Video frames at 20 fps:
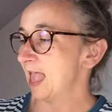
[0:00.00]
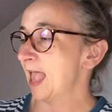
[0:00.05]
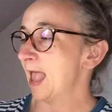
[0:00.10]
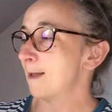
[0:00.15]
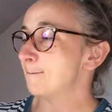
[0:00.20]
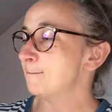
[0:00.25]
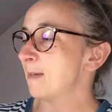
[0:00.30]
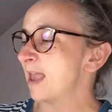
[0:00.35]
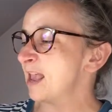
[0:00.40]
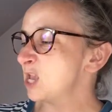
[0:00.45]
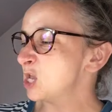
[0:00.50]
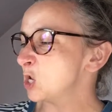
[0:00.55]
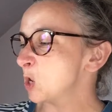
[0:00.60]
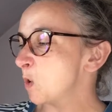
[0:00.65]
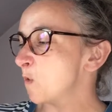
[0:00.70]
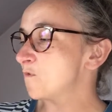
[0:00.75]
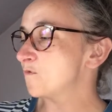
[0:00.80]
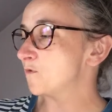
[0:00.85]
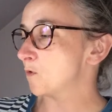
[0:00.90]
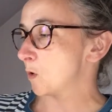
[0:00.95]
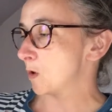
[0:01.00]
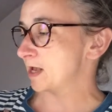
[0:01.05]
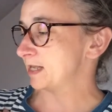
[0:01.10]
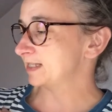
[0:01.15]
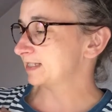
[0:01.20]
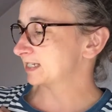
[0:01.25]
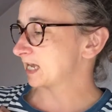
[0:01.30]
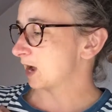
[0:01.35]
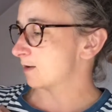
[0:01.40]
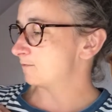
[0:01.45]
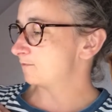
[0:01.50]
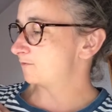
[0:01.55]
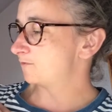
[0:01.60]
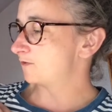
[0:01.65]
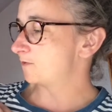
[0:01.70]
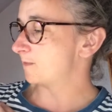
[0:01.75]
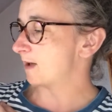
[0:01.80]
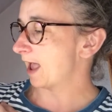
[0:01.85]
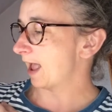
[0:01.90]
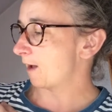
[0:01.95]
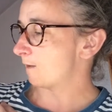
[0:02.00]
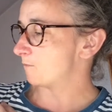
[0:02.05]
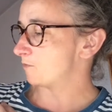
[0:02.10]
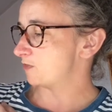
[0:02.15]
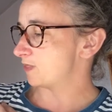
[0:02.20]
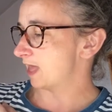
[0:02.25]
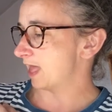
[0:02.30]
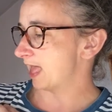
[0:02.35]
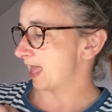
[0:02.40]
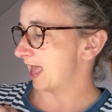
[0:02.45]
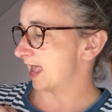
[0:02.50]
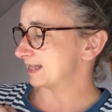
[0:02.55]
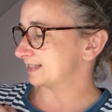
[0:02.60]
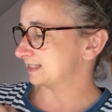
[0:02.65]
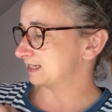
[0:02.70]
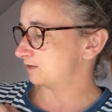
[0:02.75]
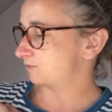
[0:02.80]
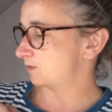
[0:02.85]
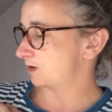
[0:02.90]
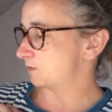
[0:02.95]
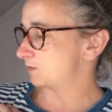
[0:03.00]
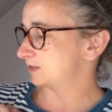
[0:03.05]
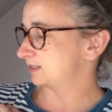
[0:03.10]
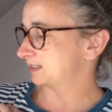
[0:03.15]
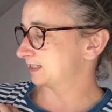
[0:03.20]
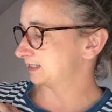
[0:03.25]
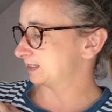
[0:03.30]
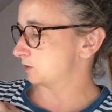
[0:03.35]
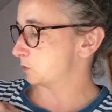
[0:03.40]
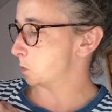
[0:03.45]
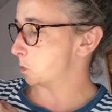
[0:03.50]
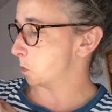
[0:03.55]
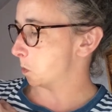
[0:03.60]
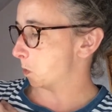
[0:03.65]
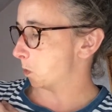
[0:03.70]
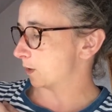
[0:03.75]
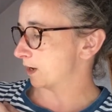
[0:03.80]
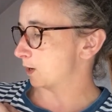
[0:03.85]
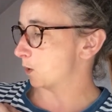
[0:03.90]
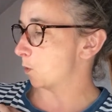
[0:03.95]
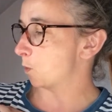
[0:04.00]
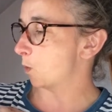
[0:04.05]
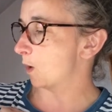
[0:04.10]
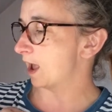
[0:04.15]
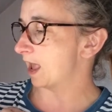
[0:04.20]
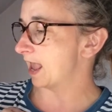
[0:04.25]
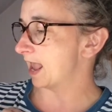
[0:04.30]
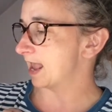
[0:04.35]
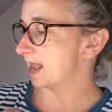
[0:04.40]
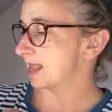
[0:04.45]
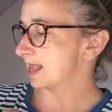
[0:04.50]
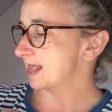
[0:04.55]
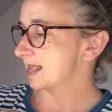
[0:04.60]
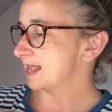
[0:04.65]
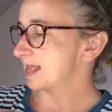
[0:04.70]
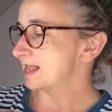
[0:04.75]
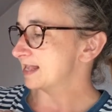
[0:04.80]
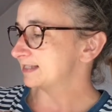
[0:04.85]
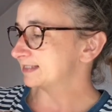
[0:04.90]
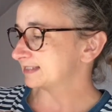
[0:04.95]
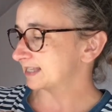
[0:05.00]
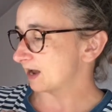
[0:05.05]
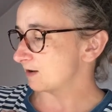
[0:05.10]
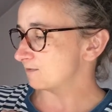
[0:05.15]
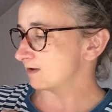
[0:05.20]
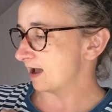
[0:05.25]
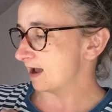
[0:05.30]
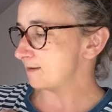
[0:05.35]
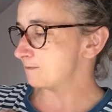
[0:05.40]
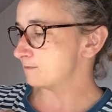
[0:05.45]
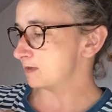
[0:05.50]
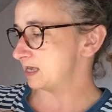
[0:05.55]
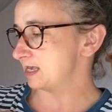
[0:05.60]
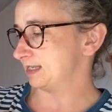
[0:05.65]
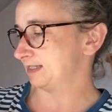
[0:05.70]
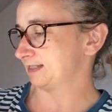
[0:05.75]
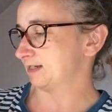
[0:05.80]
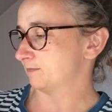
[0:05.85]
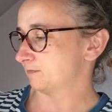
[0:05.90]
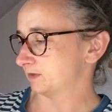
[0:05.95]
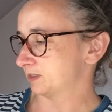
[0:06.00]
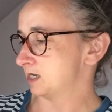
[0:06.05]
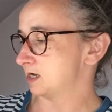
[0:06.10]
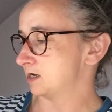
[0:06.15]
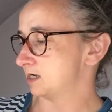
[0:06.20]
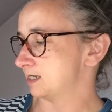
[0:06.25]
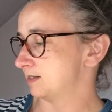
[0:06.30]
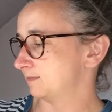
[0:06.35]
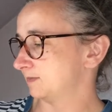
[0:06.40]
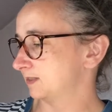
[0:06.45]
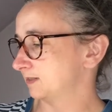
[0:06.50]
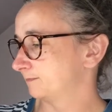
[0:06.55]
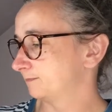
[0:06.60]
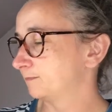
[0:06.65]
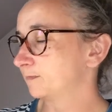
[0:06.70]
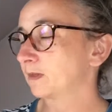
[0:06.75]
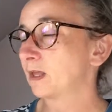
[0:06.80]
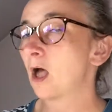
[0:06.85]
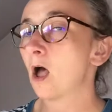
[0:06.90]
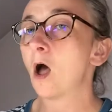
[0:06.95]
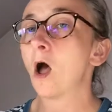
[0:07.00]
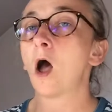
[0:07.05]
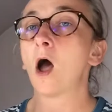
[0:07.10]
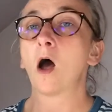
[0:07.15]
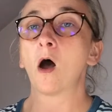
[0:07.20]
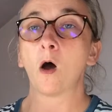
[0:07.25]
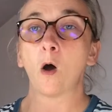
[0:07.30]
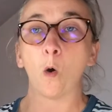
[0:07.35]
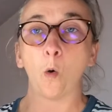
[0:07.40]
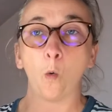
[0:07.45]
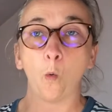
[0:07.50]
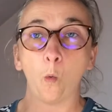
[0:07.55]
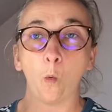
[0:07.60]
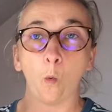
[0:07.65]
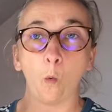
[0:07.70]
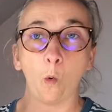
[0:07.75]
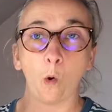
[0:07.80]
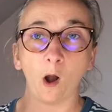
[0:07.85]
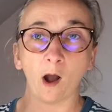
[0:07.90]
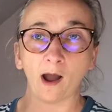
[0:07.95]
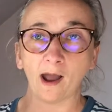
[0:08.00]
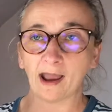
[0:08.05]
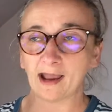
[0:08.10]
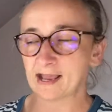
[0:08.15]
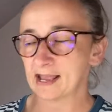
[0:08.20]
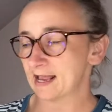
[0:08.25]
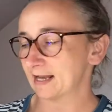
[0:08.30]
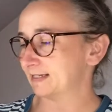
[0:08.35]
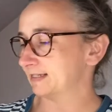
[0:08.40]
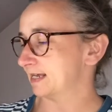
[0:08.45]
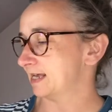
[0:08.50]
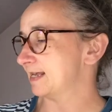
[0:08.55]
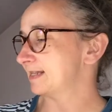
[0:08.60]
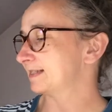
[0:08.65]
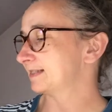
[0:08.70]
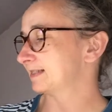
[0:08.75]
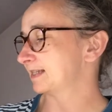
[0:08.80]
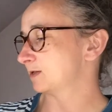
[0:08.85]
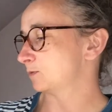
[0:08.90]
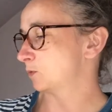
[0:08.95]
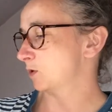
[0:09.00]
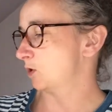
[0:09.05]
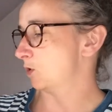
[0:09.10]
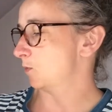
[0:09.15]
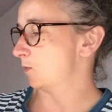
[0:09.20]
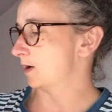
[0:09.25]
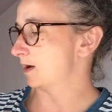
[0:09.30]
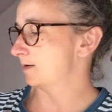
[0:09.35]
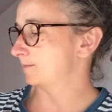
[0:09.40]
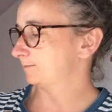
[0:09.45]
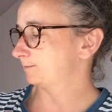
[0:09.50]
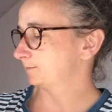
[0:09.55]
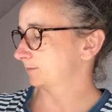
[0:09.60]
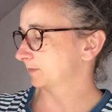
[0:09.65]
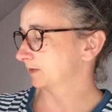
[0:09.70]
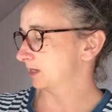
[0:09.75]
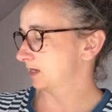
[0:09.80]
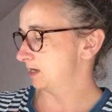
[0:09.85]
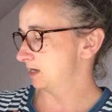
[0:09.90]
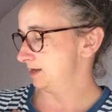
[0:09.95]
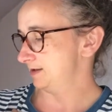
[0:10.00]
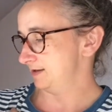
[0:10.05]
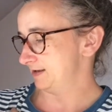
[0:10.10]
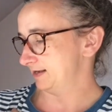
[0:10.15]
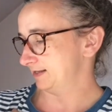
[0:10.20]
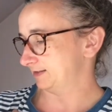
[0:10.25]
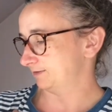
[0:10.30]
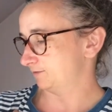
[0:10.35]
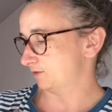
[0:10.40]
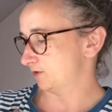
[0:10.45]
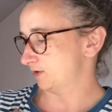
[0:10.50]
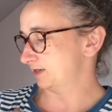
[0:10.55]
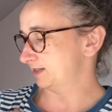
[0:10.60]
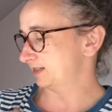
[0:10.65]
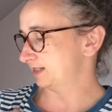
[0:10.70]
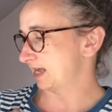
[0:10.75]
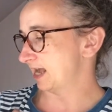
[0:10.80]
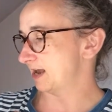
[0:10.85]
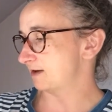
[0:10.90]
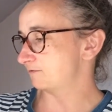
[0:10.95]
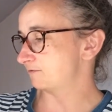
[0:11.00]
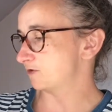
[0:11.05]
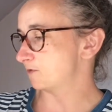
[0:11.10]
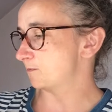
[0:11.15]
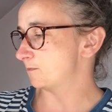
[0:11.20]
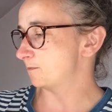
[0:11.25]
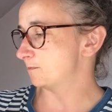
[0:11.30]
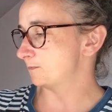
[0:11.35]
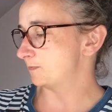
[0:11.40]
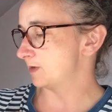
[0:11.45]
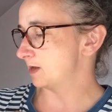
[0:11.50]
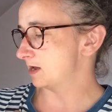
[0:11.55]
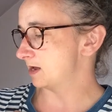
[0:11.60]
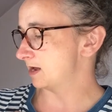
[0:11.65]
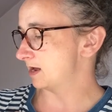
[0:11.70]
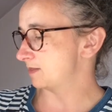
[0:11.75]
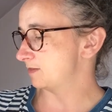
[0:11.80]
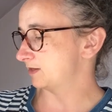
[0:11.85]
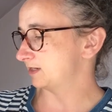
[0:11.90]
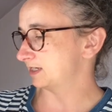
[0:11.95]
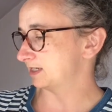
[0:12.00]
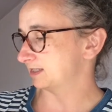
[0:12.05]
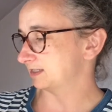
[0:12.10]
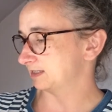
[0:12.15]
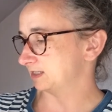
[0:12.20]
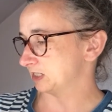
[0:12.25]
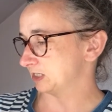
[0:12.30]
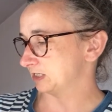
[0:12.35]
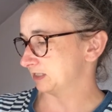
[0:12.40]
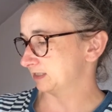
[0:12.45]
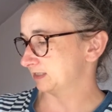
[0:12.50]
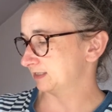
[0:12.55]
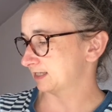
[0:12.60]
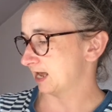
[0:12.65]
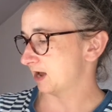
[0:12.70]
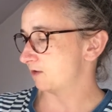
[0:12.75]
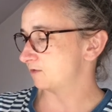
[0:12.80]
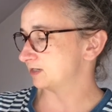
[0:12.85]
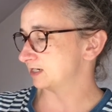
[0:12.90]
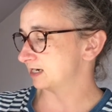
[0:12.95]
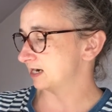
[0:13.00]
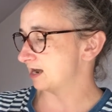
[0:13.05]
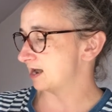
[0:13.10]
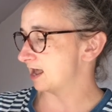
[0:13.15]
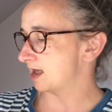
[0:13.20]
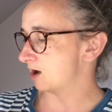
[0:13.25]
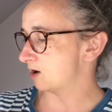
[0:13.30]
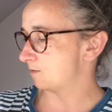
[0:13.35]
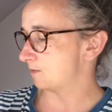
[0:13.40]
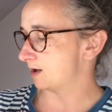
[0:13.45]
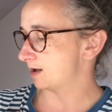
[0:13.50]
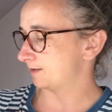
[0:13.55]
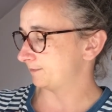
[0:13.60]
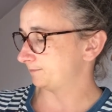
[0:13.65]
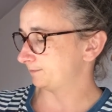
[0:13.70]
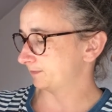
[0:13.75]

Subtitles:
"Make your voice come from out there as if we were still walking away. Sound like me sometimes." "Oh, I get it," said Wilbur. His voice came from the distance, sounding like Elmer.